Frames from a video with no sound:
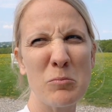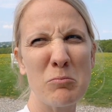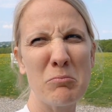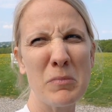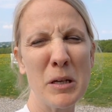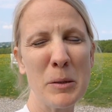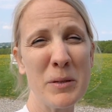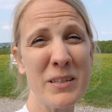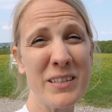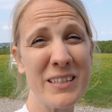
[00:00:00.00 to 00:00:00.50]

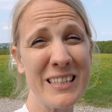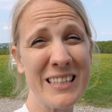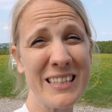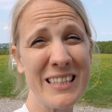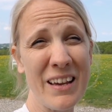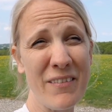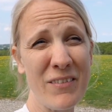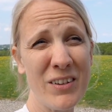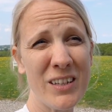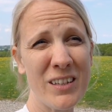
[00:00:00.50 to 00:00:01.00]
maybe
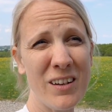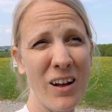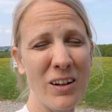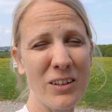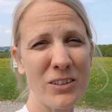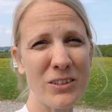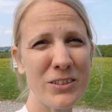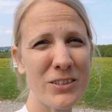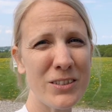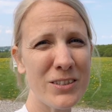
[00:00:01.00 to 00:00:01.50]
$7
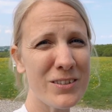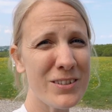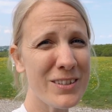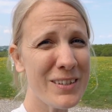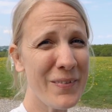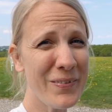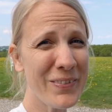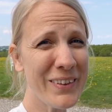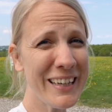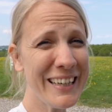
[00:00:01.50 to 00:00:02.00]
or
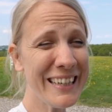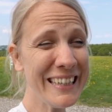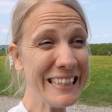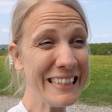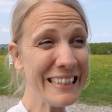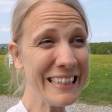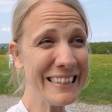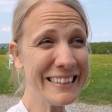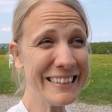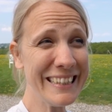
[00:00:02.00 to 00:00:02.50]
something
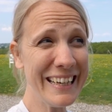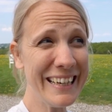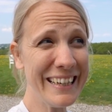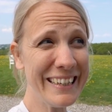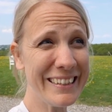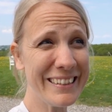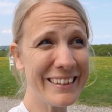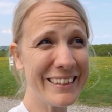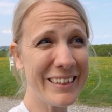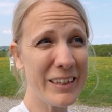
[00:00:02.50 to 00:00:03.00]
like that.
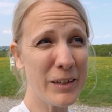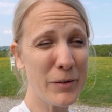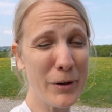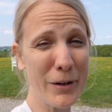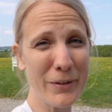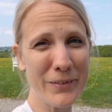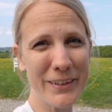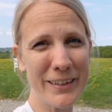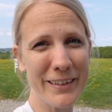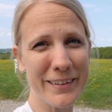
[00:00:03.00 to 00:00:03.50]

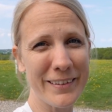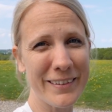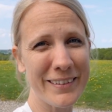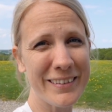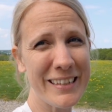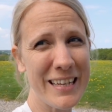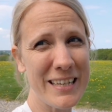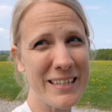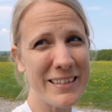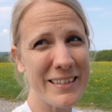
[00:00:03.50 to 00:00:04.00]
Around there,
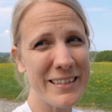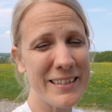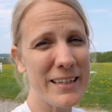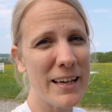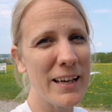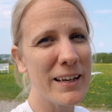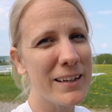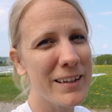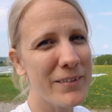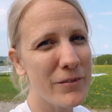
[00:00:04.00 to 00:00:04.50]
less than
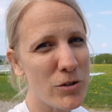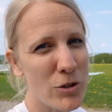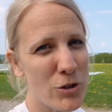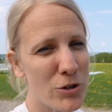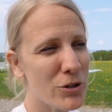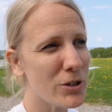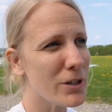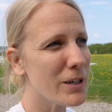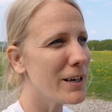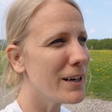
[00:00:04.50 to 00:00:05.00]
10 for
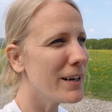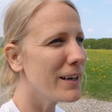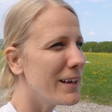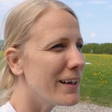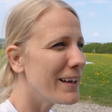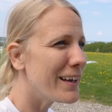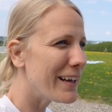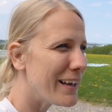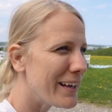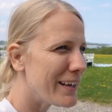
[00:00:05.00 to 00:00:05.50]
sure.
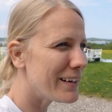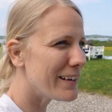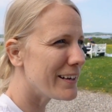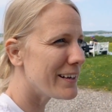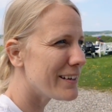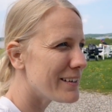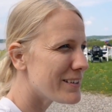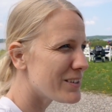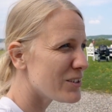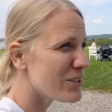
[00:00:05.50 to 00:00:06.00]

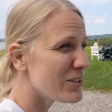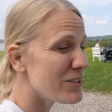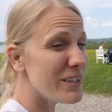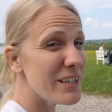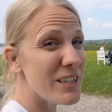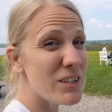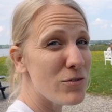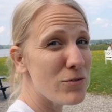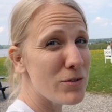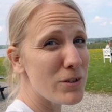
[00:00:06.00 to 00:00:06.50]
And so
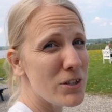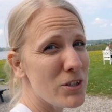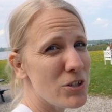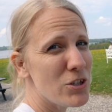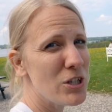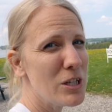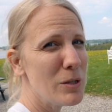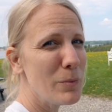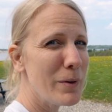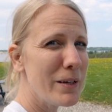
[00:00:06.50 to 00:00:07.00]
it's really
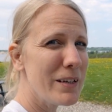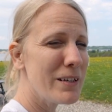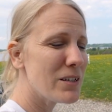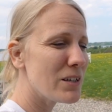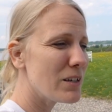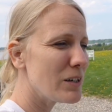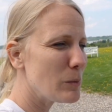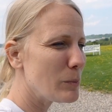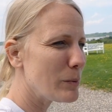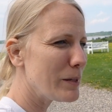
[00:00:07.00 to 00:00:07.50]
cheap. It's a
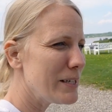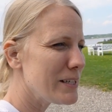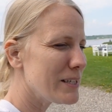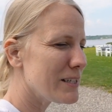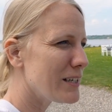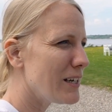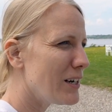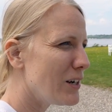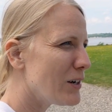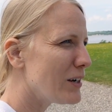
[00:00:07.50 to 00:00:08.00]
good place to
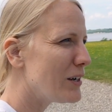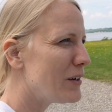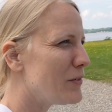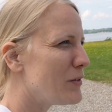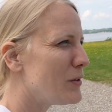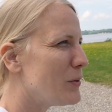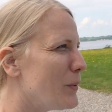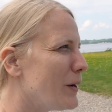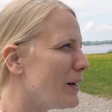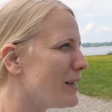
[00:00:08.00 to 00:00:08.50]
go if
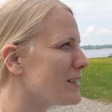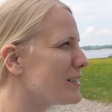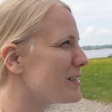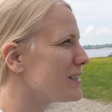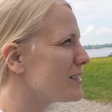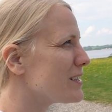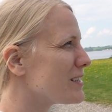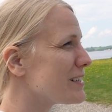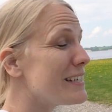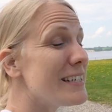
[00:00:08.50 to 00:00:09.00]
you want to
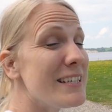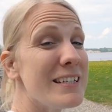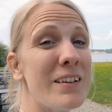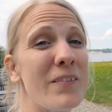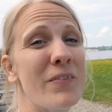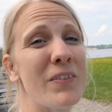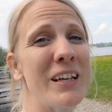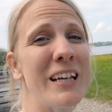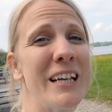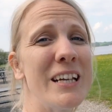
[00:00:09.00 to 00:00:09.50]
just see
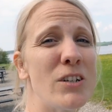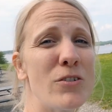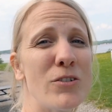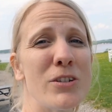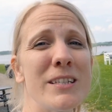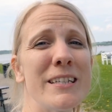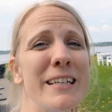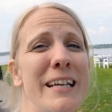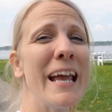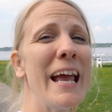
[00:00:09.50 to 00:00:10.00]
something
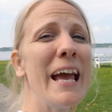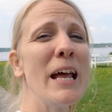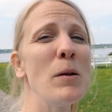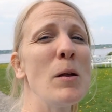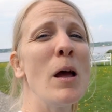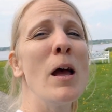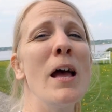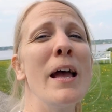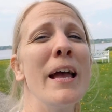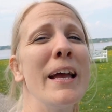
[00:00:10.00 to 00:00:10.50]
interesting and
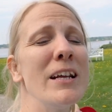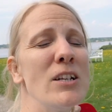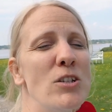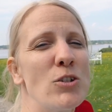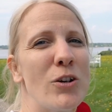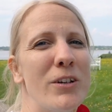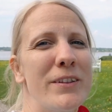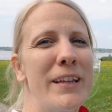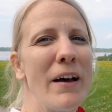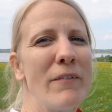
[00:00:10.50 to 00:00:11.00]

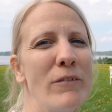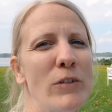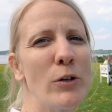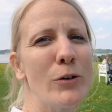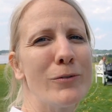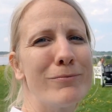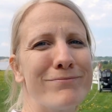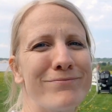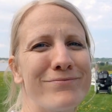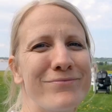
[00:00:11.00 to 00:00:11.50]
enjoy that
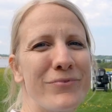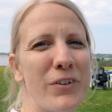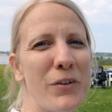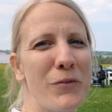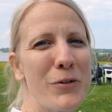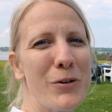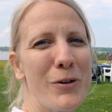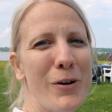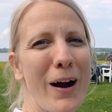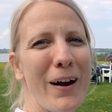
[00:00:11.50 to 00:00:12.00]
view for a
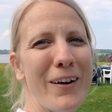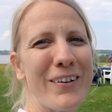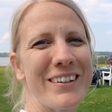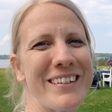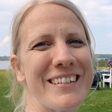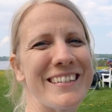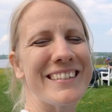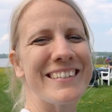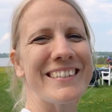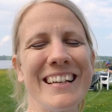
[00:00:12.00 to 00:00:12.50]
few
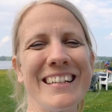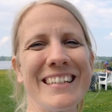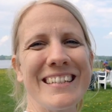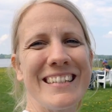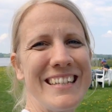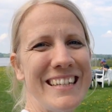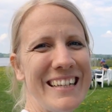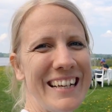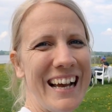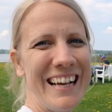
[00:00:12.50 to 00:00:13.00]
hours.
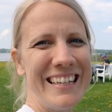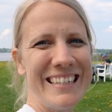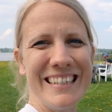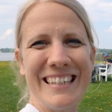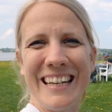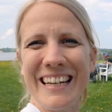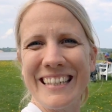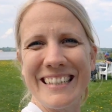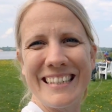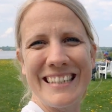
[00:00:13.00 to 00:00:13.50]
See you guys
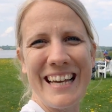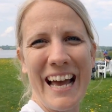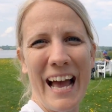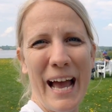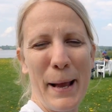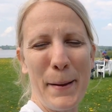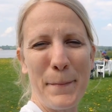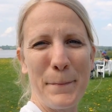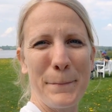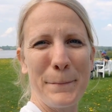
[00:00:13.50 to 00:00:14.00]
next
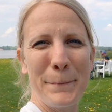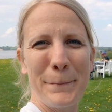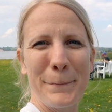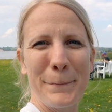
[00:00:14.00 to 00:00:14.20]
time.